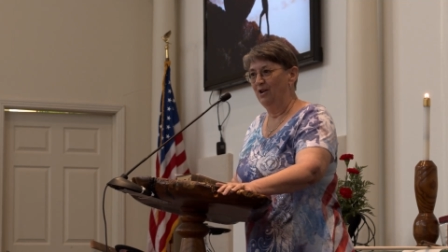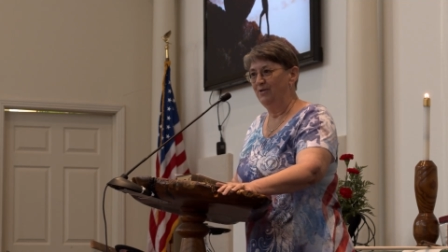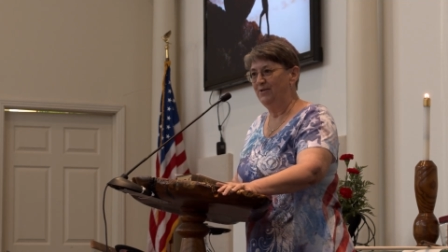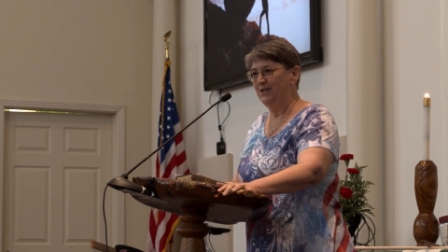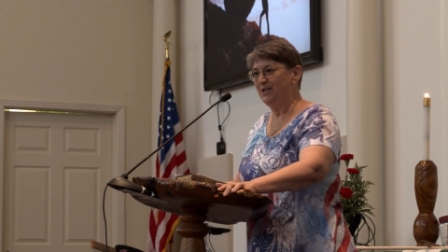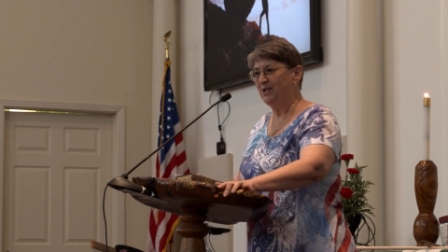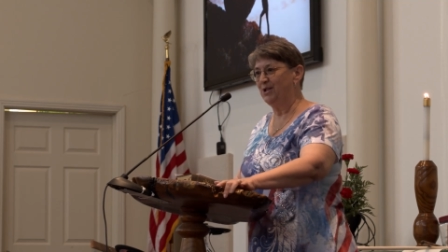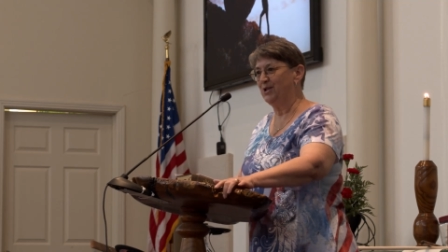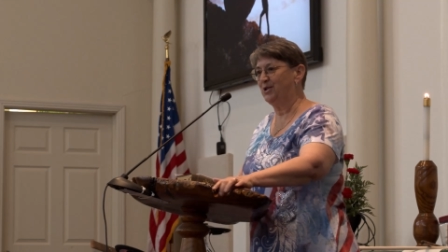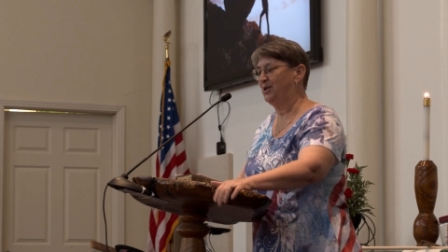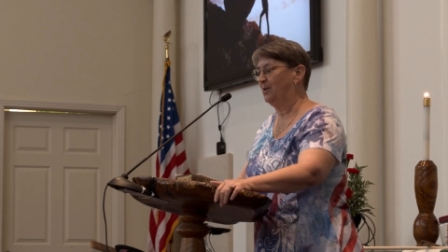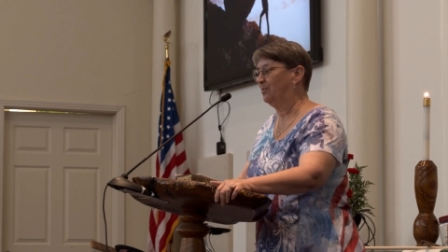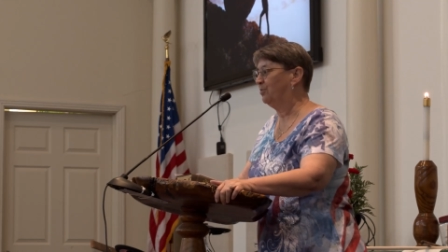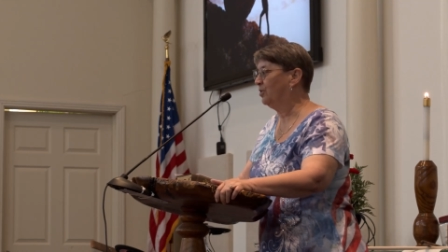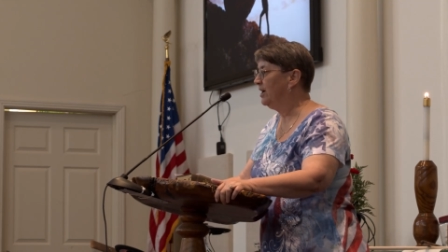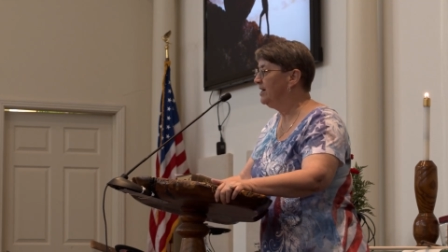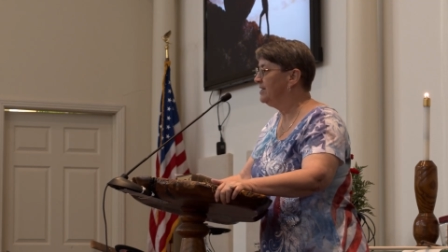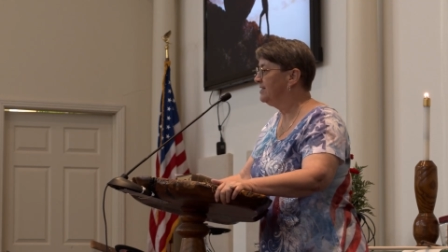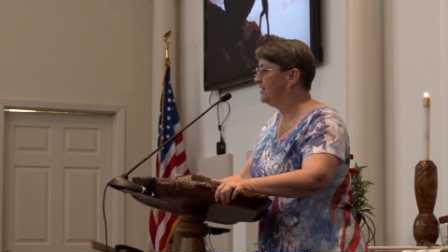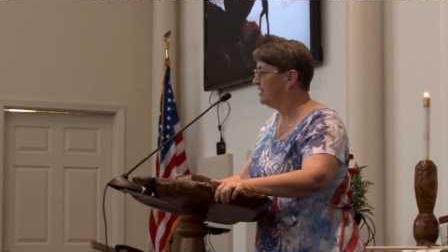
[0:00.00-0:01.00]
this is
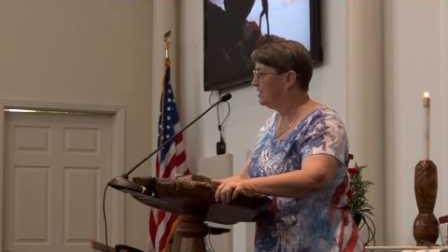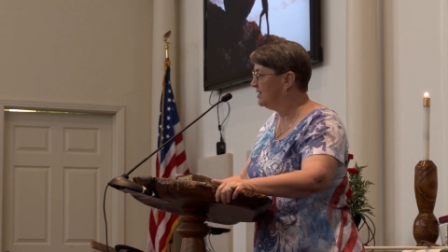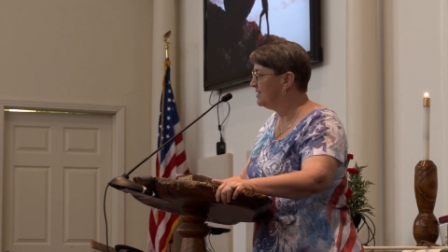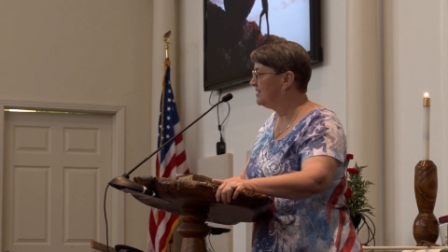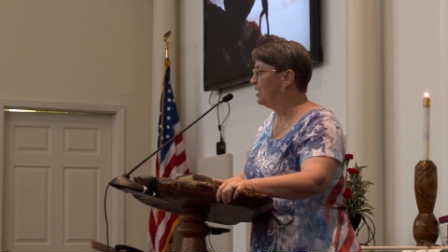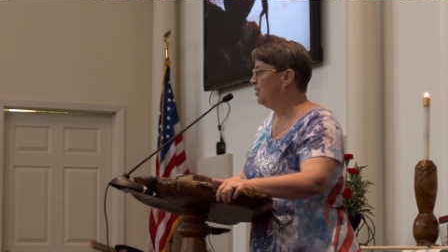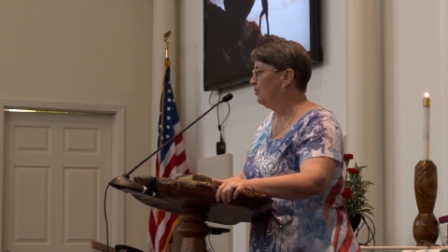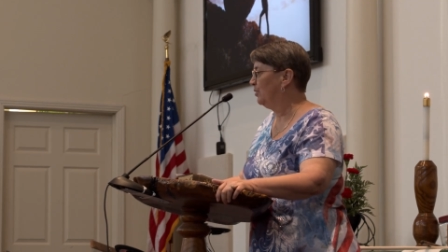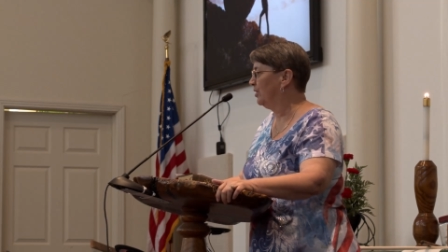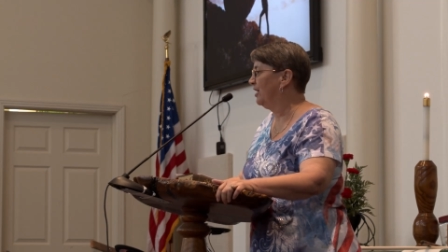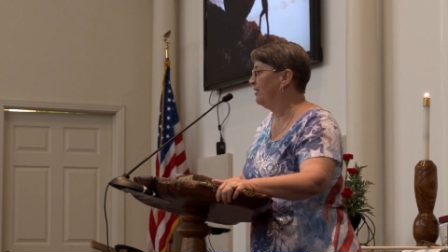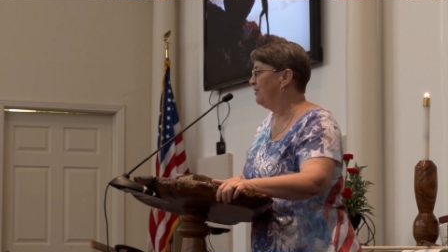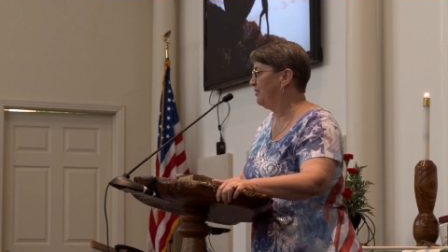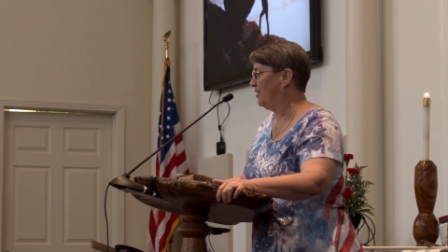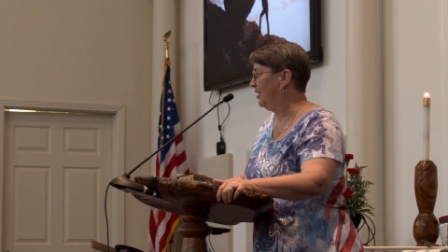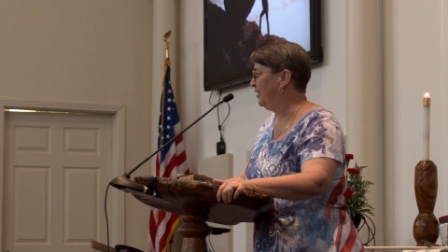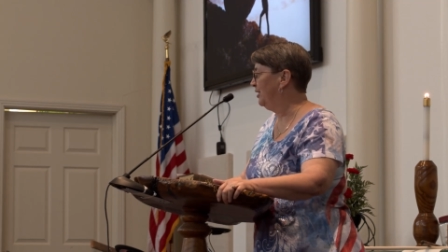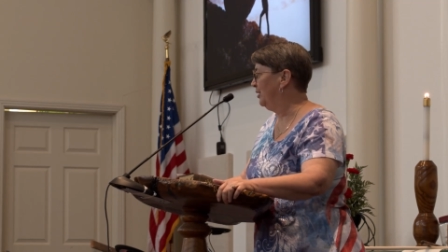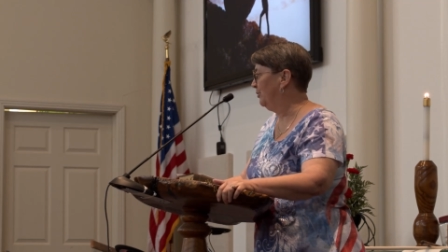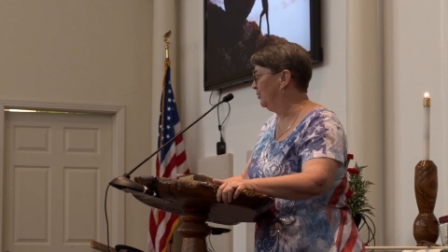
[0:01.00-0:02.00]
surprising because I would have
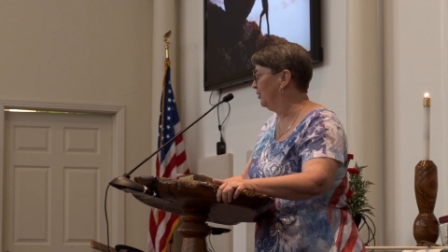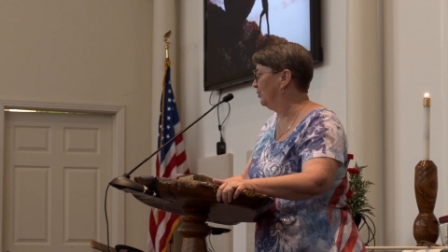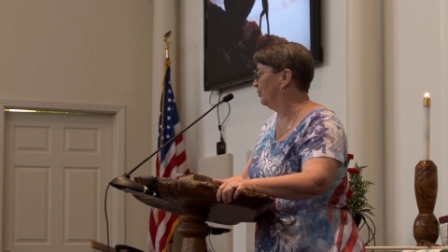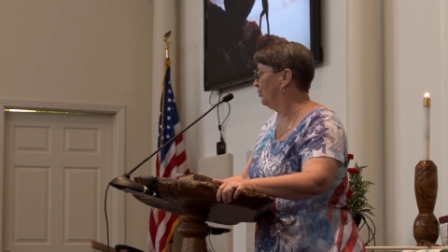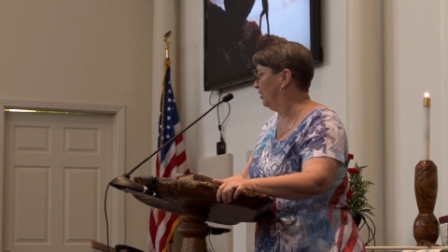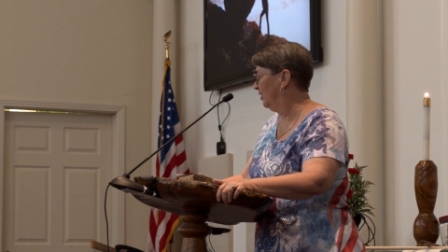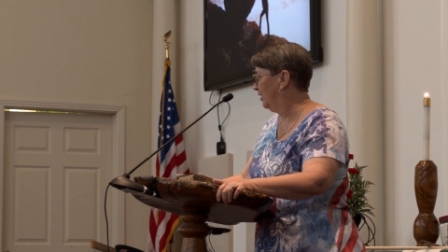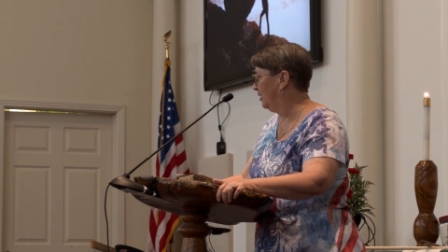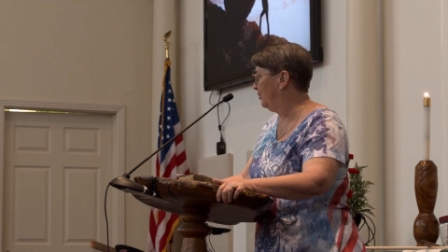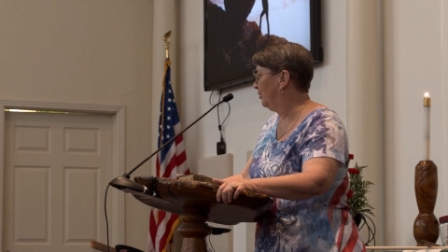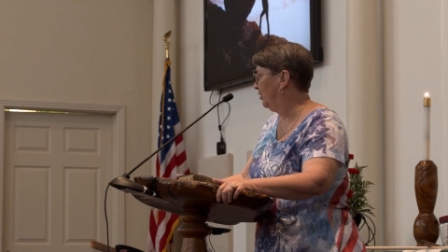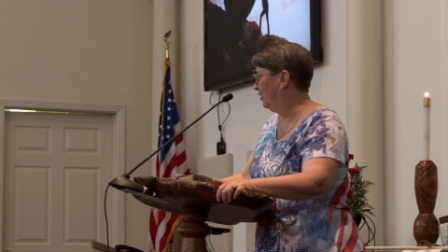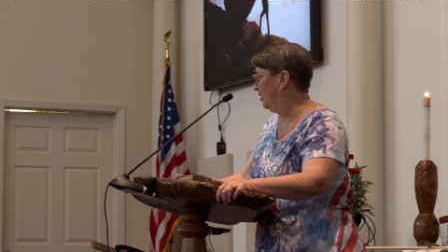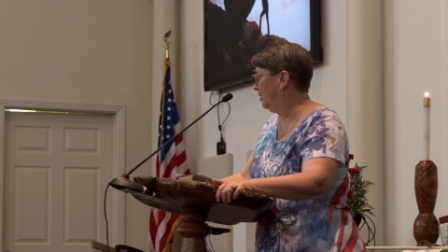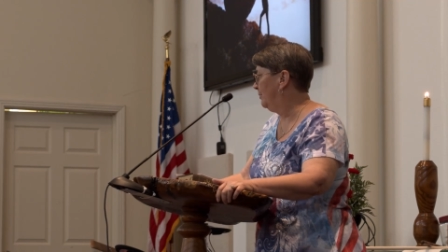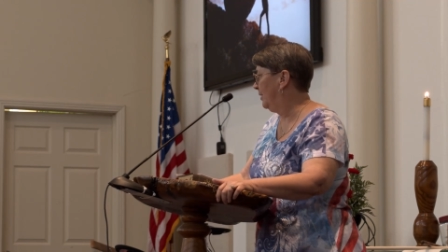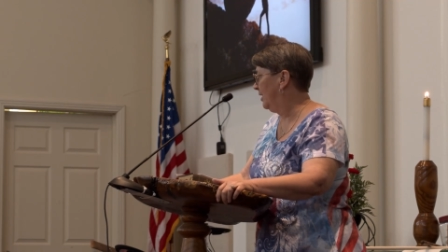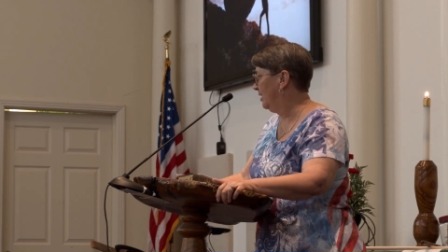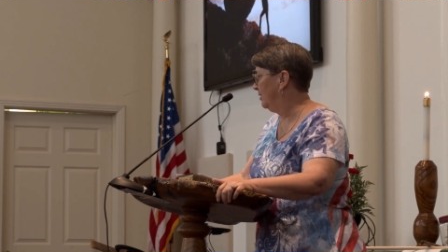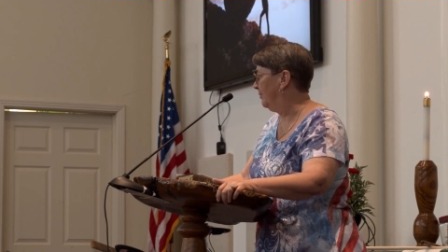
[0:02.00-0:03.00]
thought it would really, really
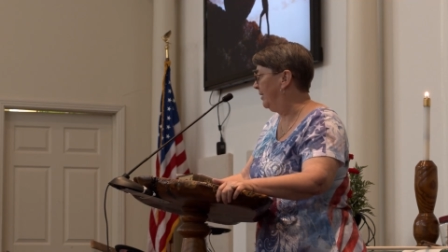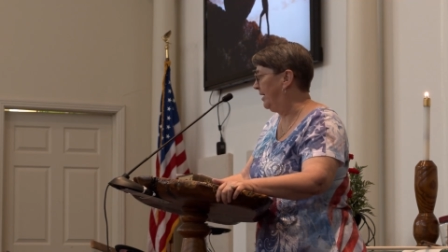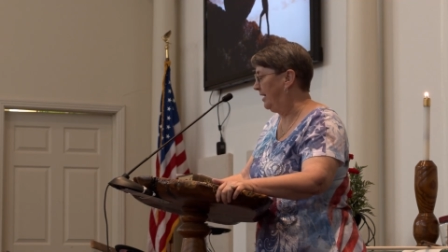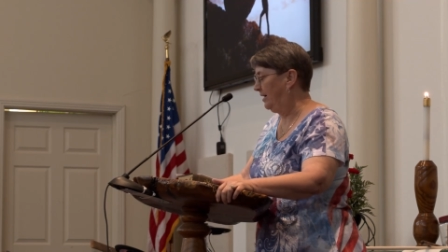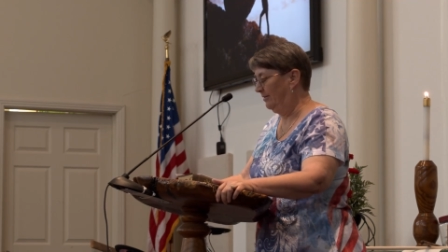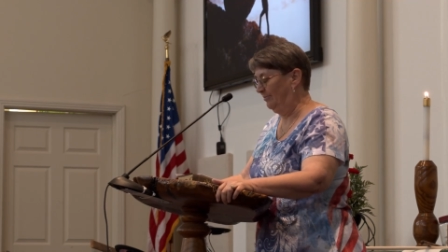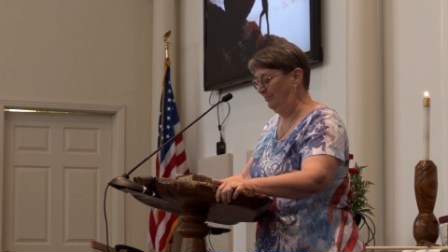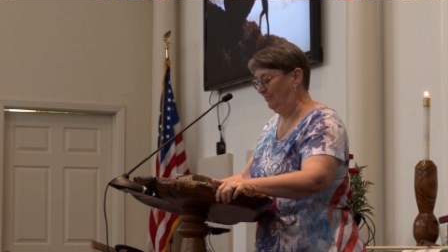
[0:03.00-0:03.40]
bug me.